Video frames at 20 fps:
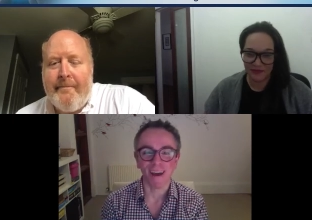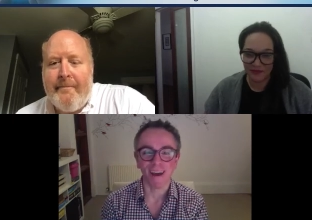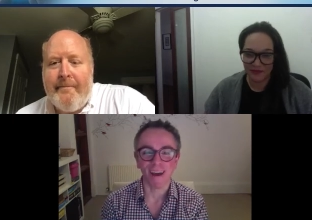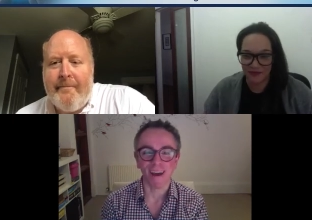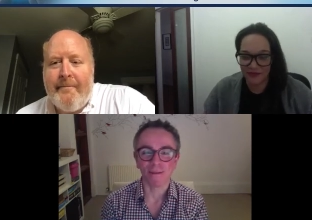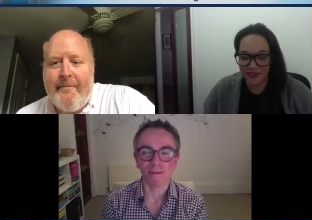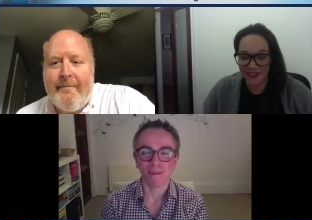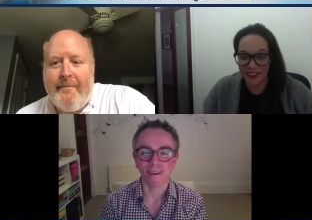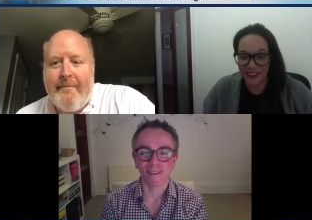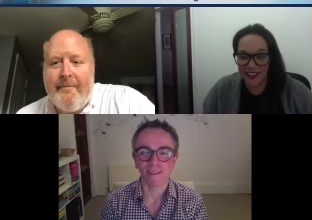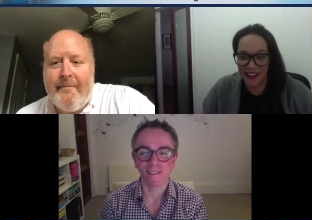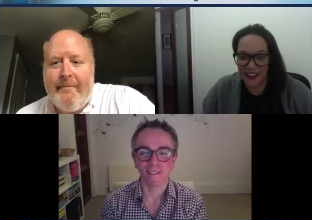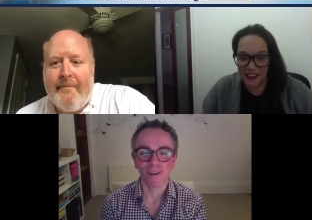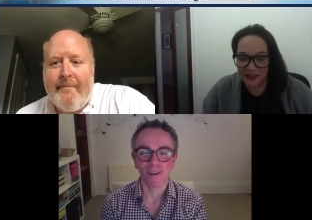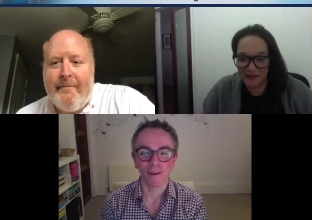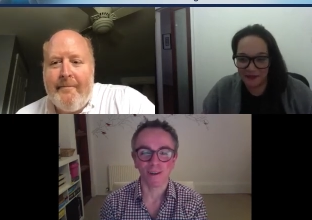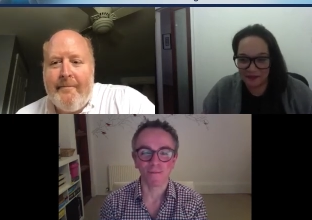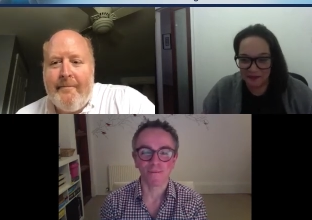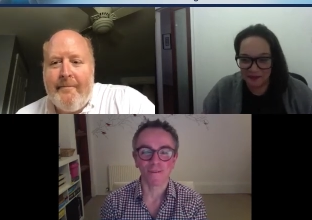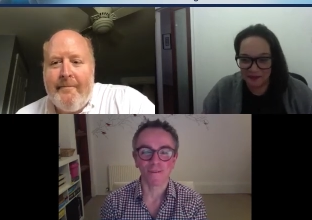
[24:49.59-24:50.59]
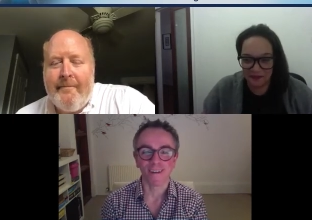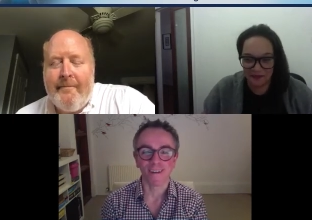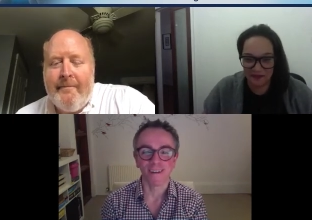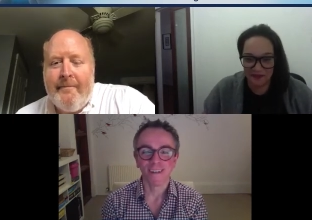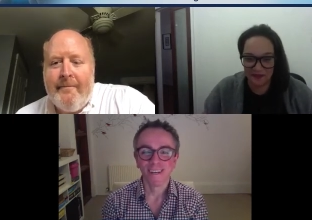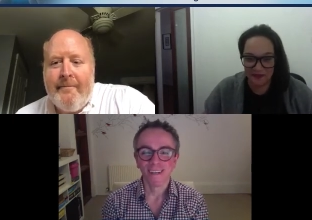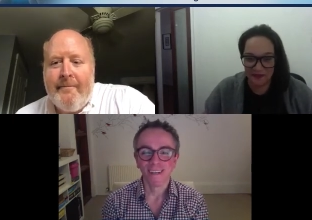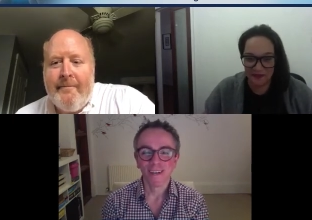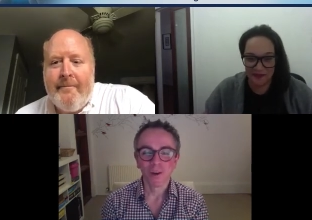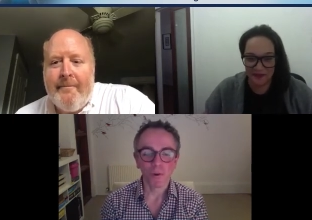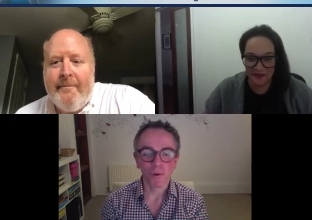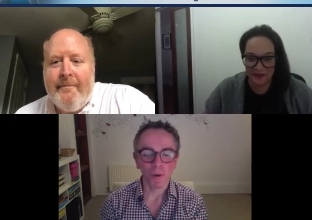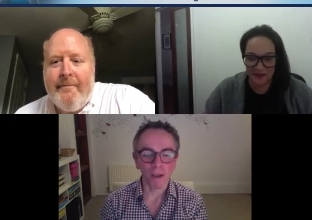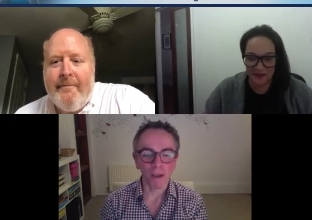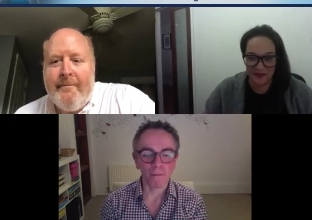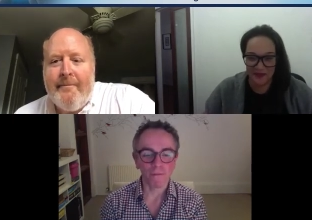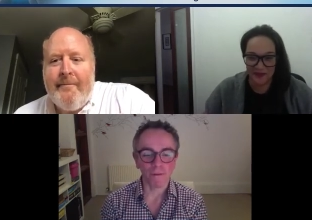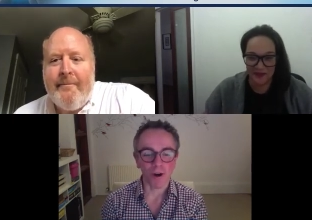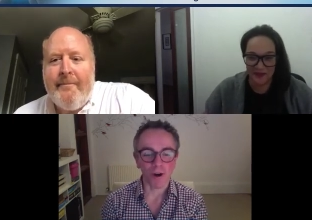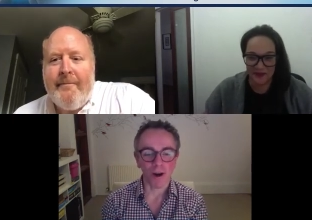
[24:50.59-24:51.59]
Speaker 1: I think it's time for a quick
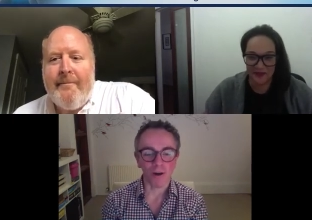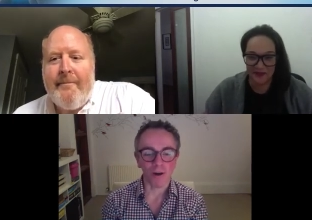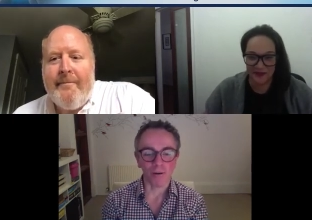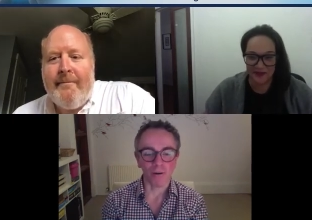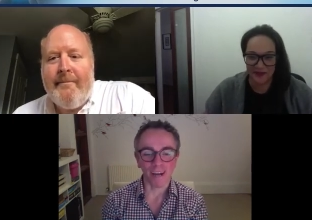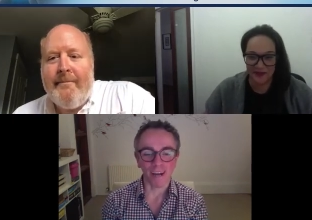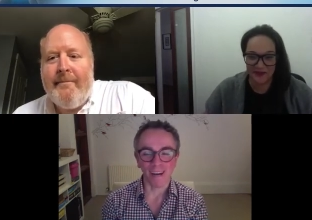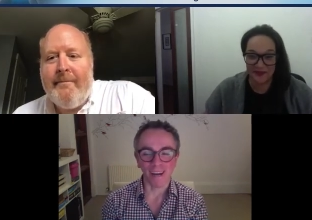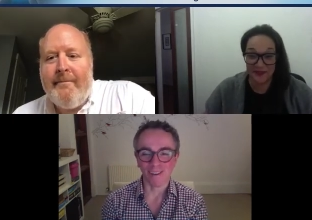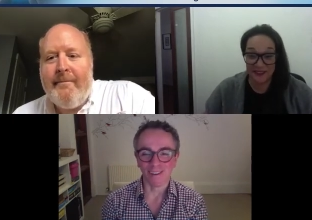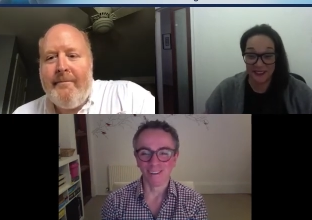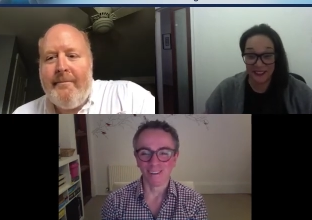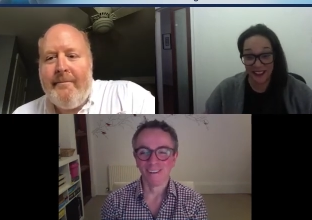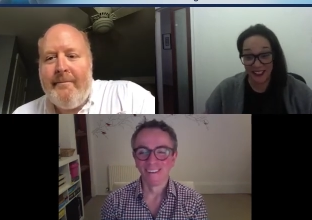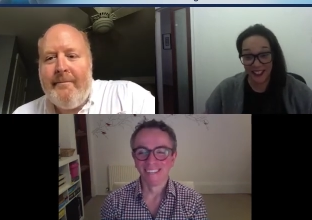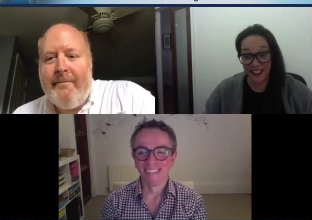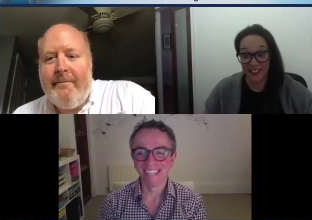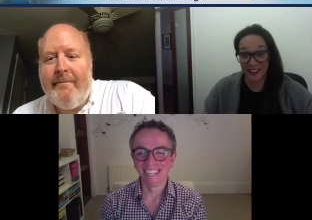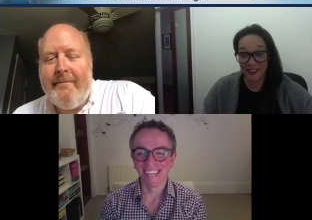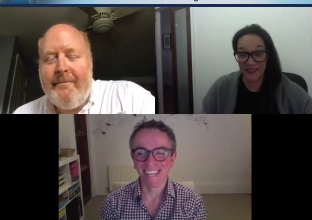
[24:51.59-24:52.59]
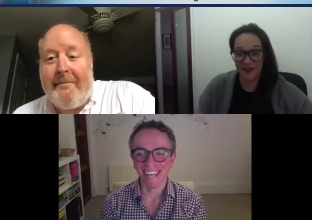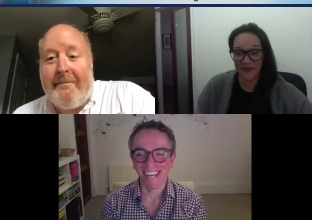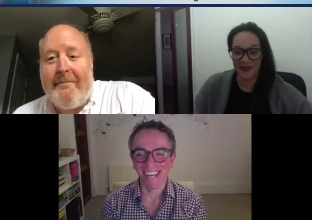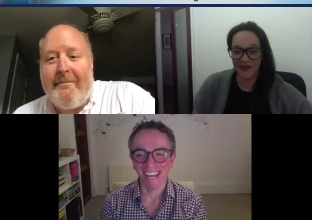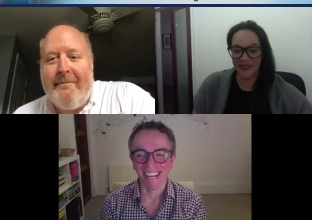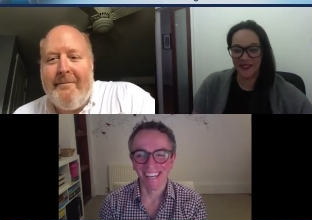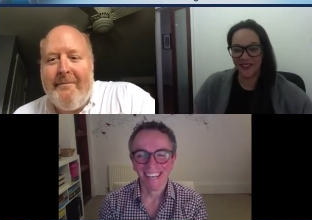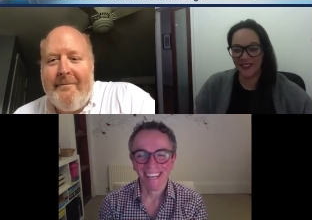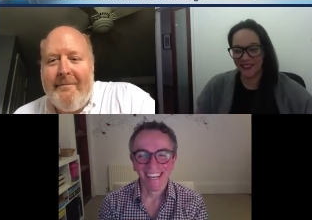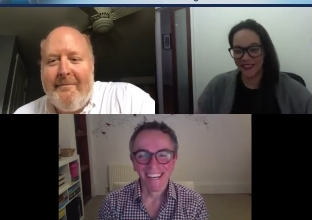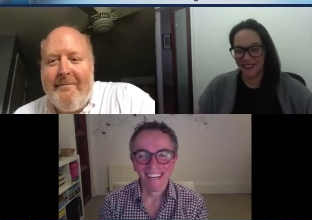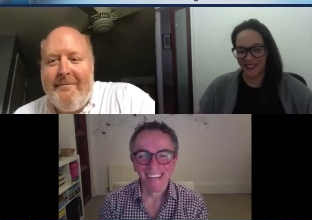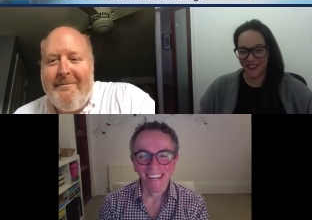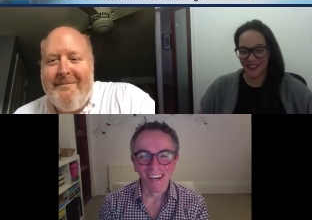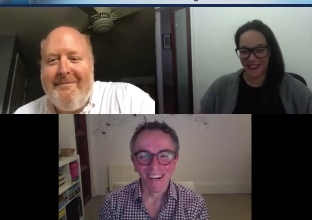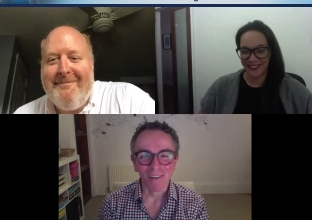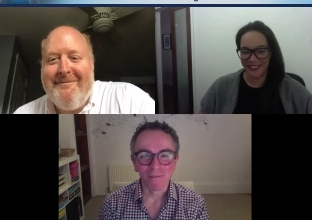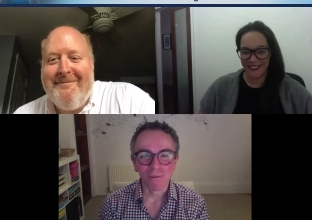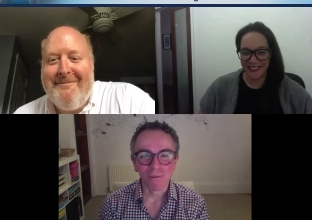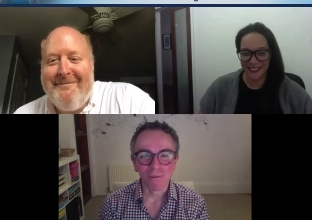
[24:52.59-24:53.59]
fire round
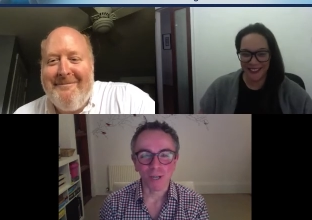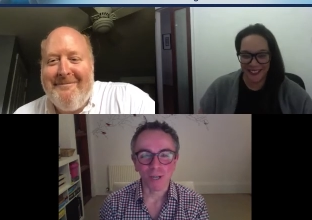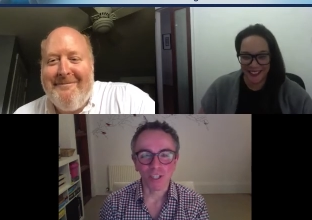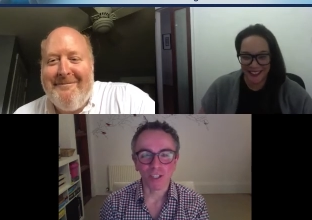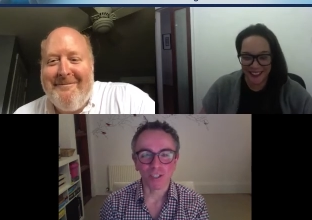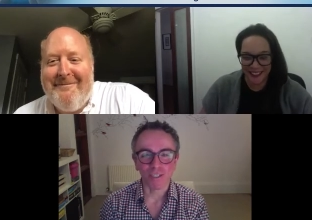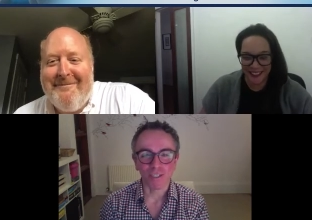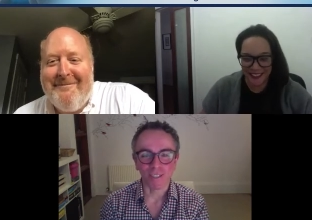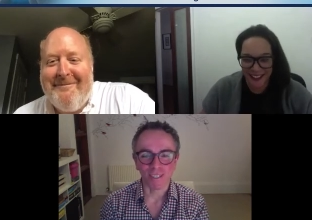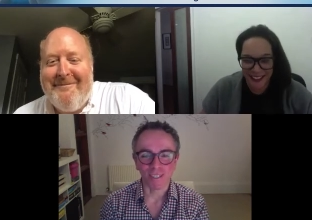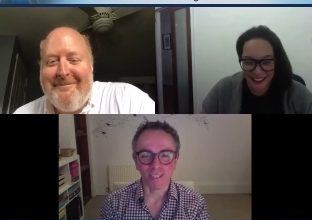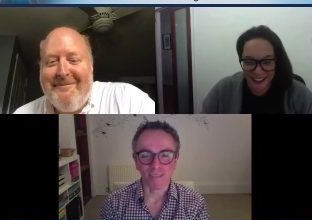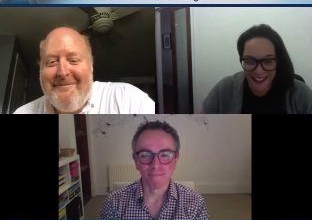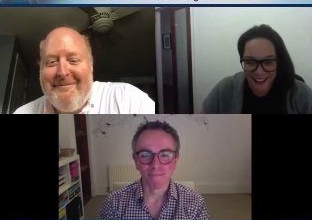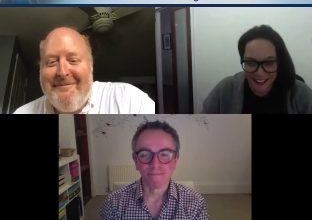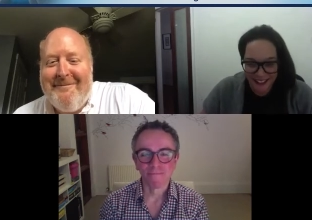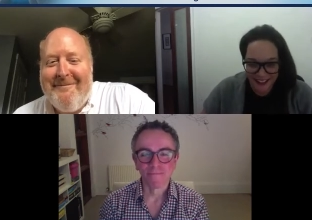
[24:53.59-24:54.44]
of questions.